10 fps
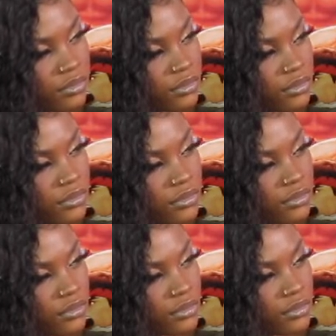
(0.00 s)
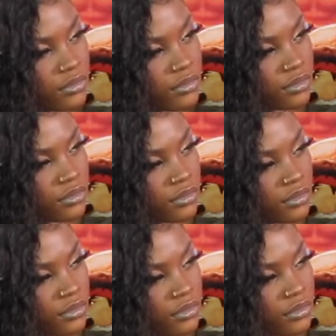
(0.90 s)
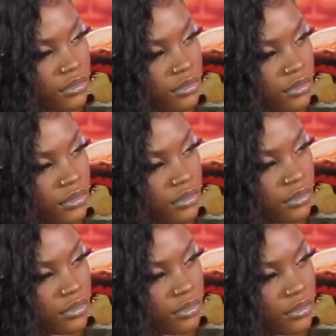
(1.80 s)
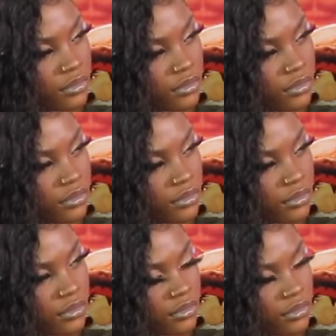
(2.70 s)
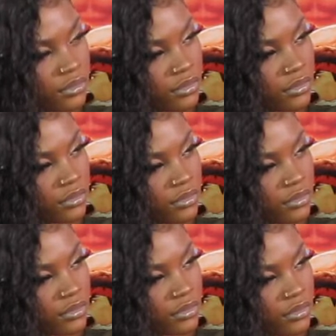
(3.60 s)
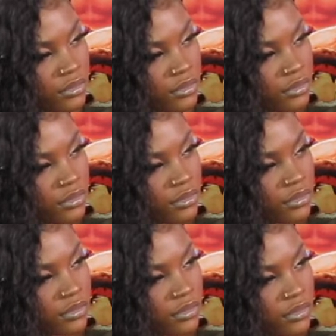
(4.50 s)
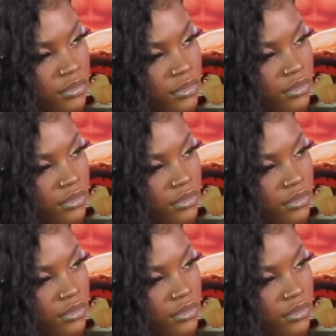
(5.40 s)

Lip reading: (not speaking)